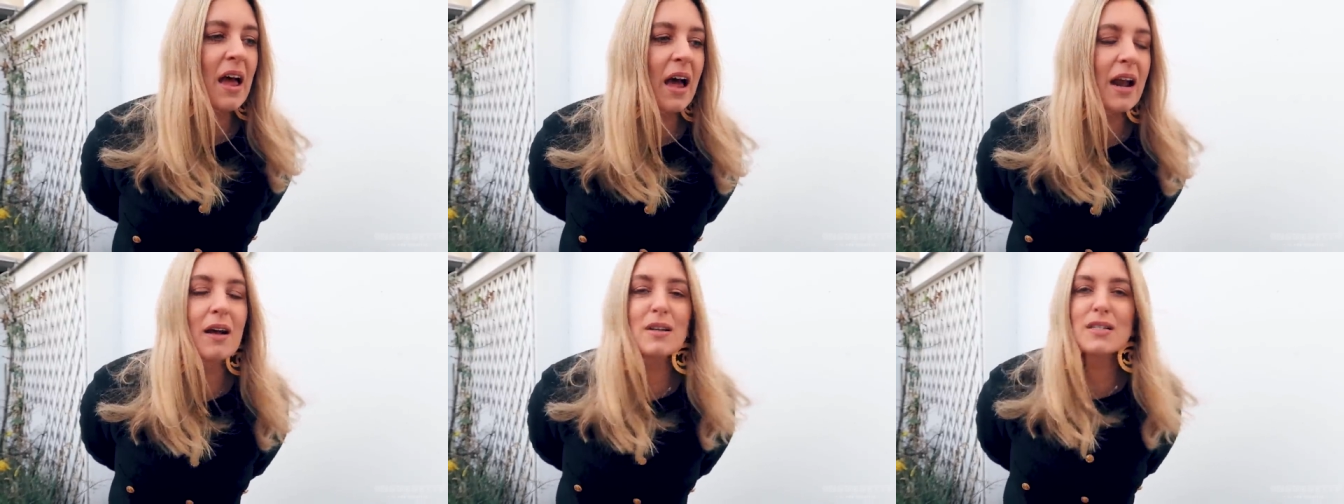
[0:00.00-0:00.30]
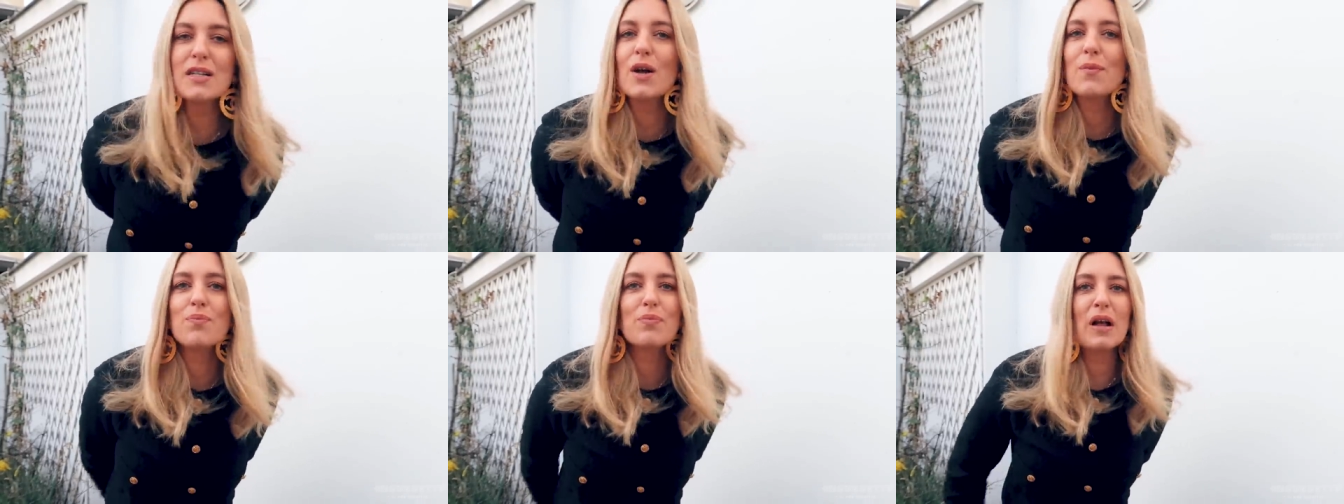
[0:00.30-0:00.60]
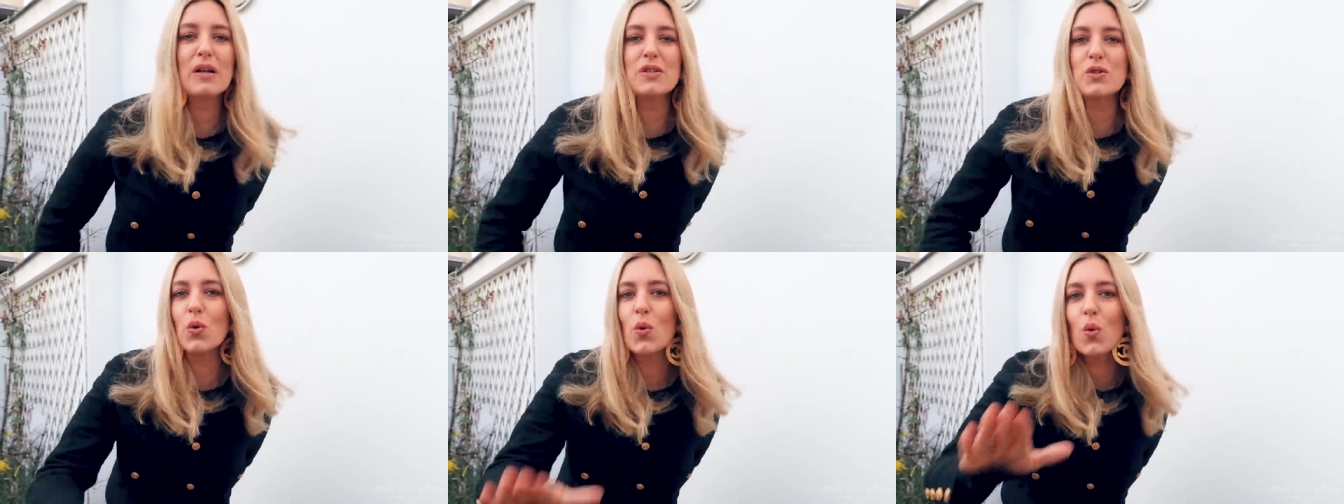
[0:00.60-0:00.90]
And I was like,
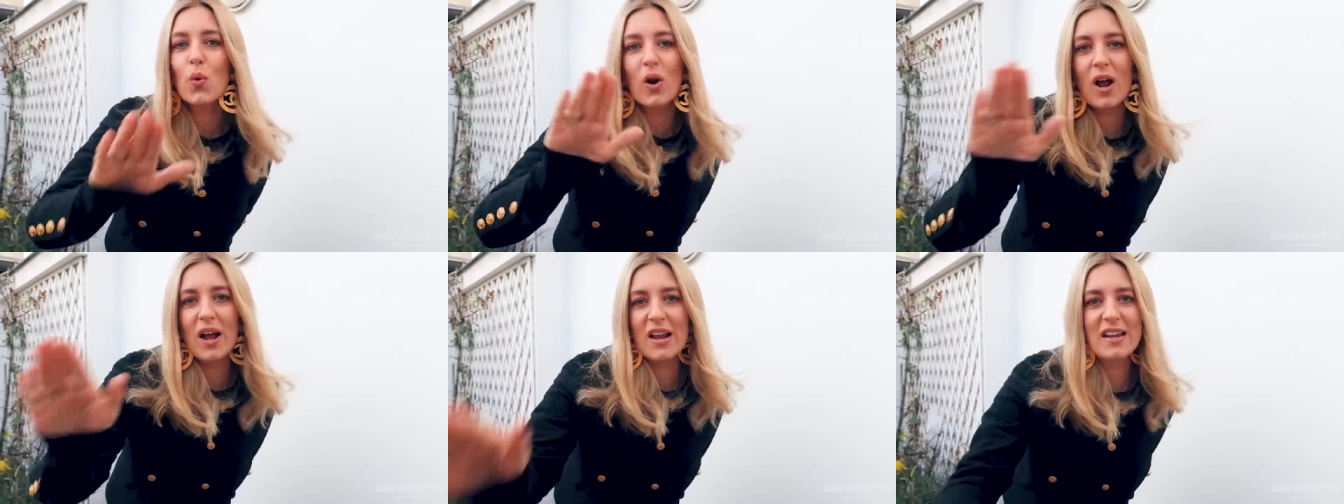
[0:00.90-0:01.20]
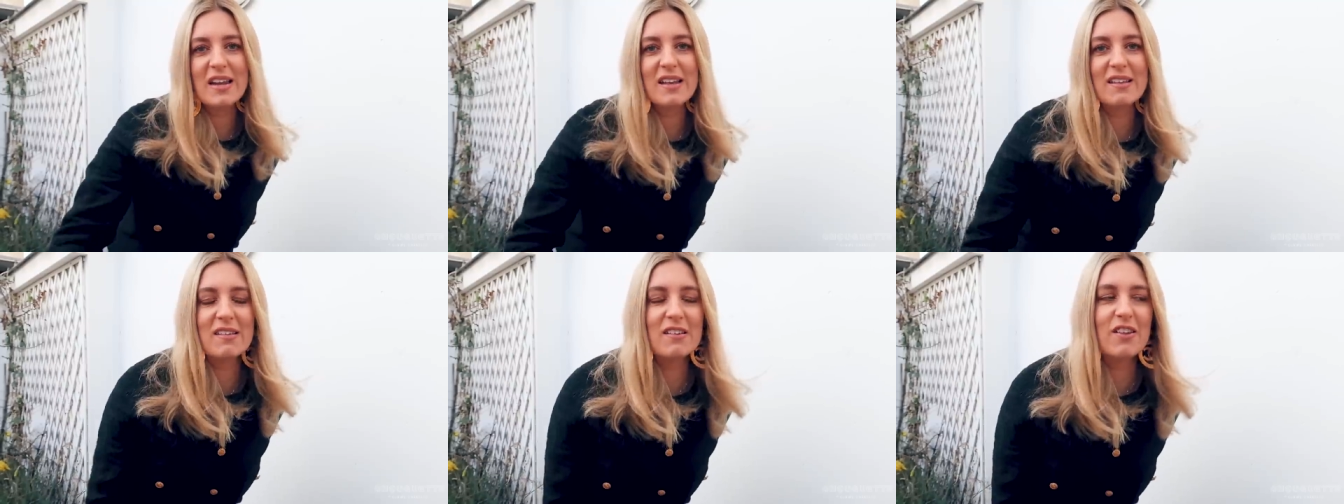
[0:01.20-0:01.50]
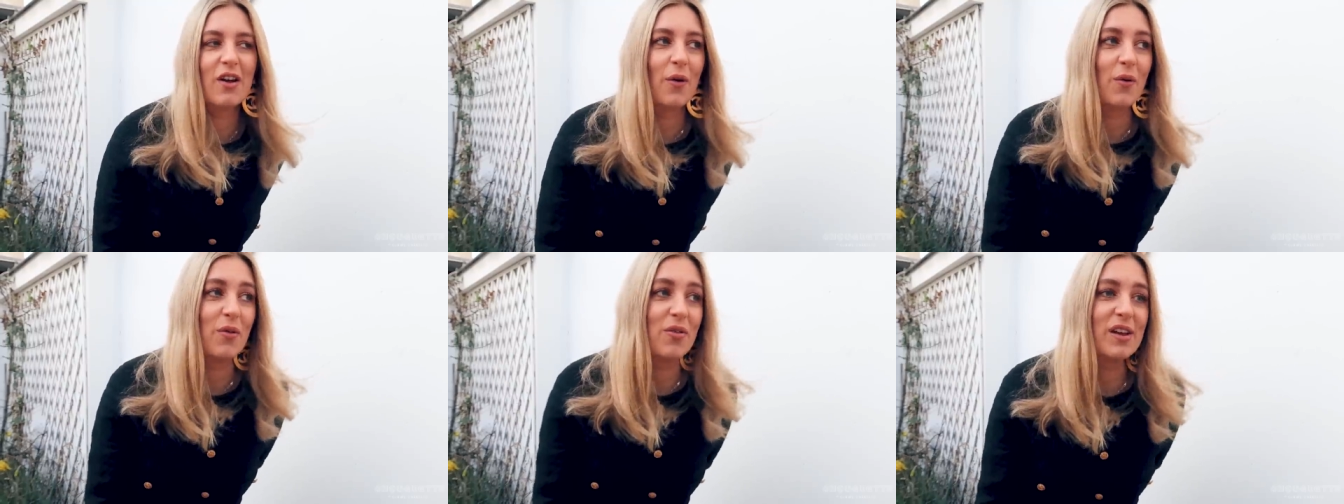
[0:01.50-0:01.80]
"That's all I need
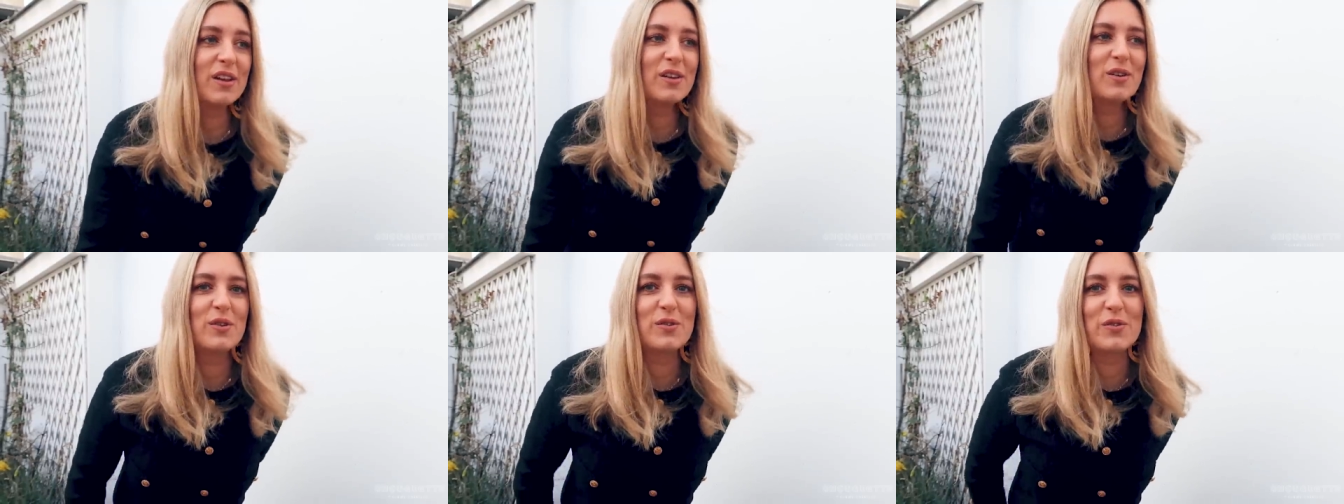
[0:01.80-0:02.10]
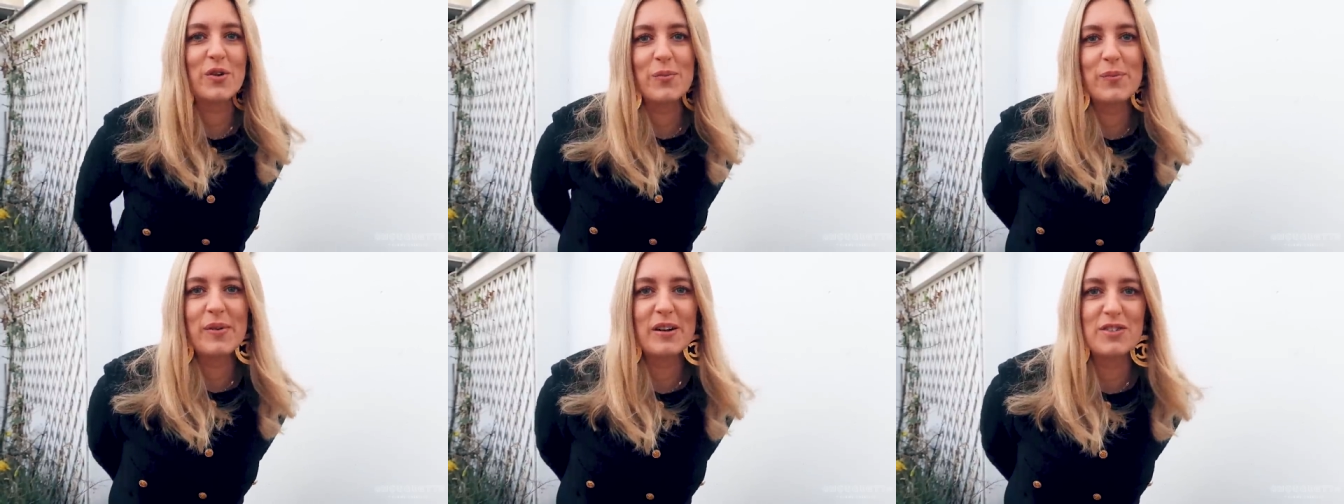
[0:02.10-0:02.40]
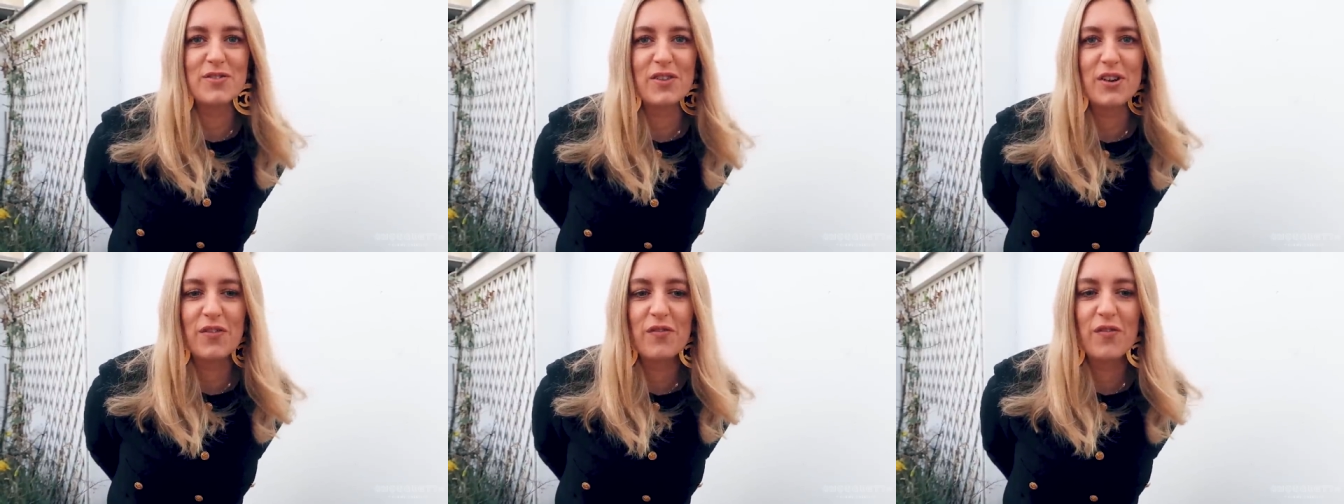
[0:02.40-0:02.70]
to know. Thank you so
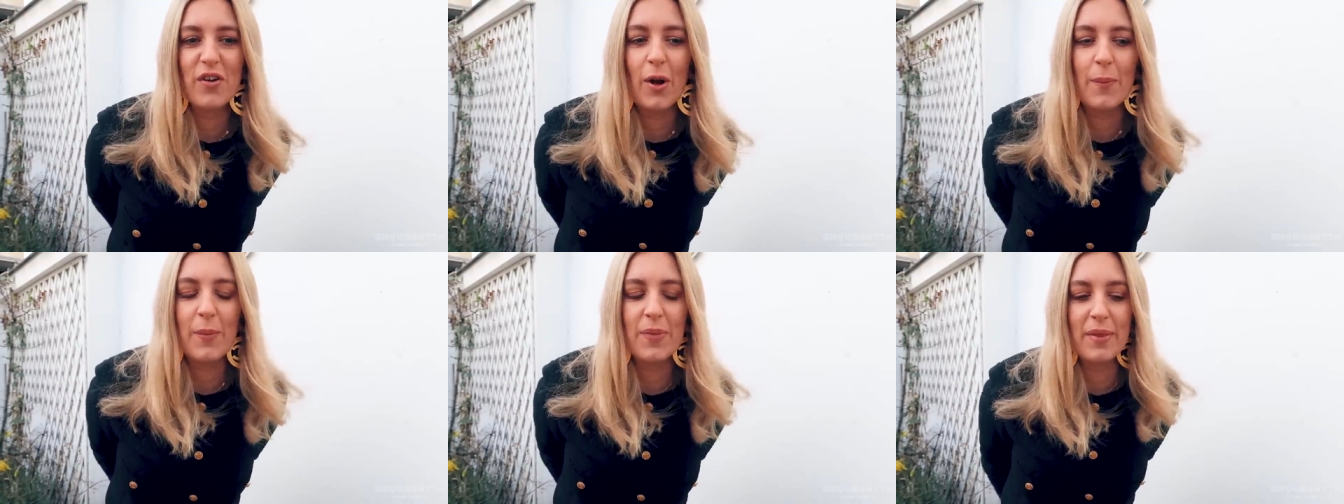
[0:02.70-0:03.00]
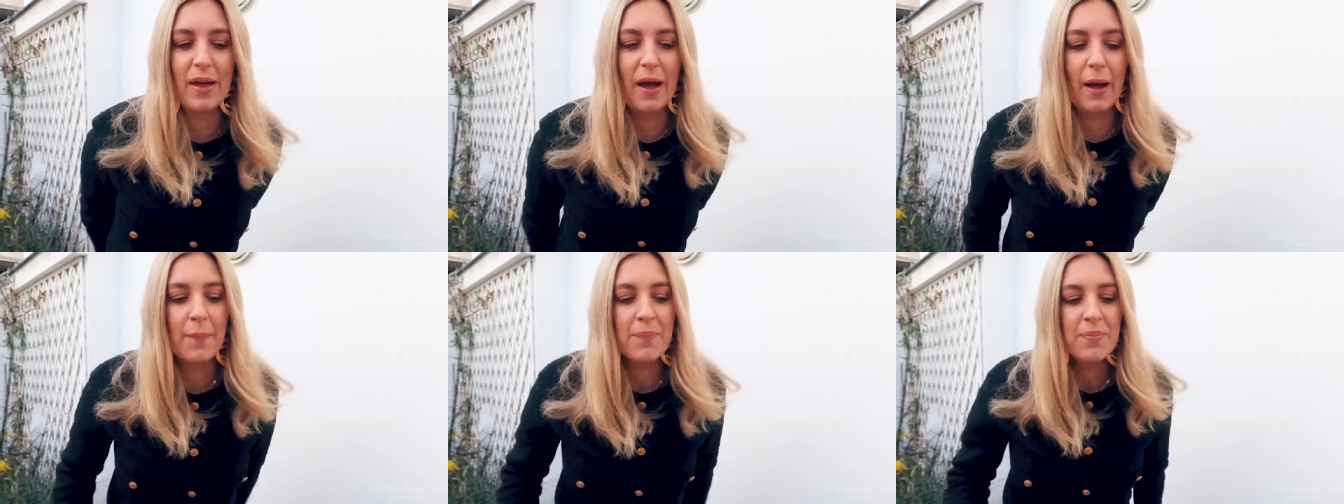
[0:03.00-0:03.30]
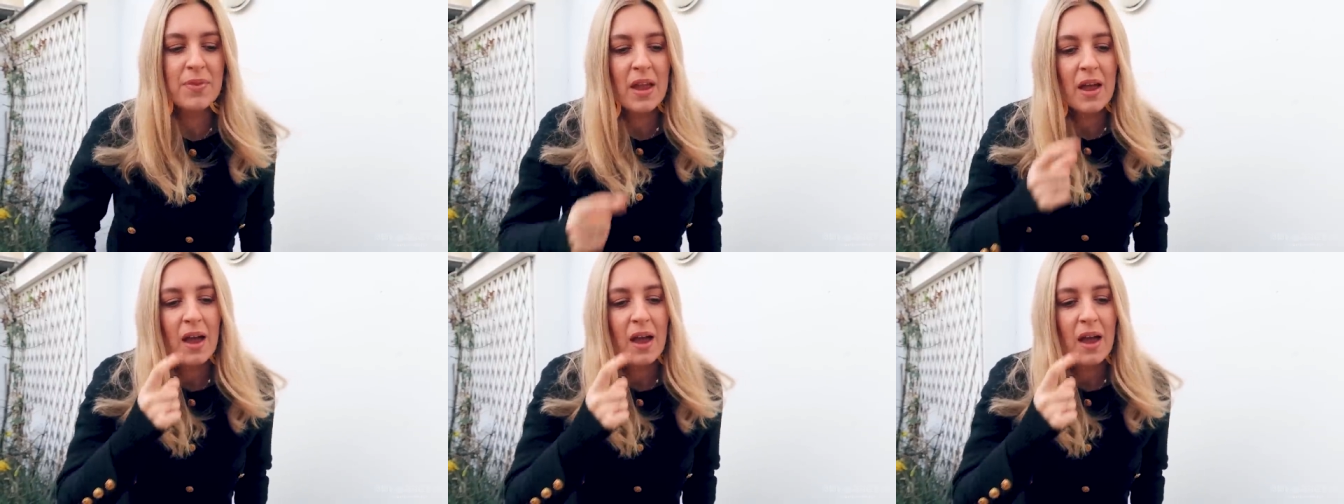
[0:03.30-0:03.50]
much for confirming that."